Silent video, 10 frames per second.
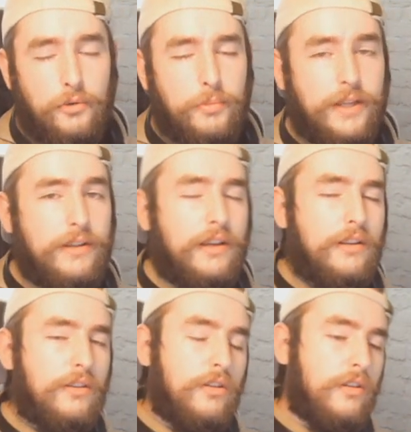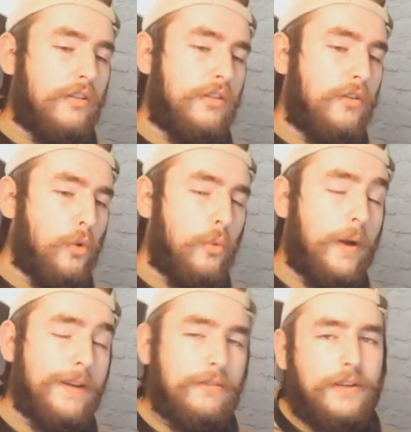will be your
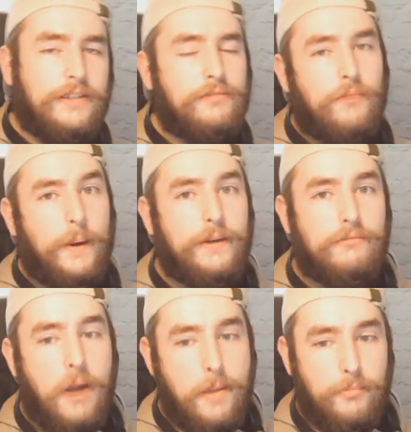way of getting Raider rep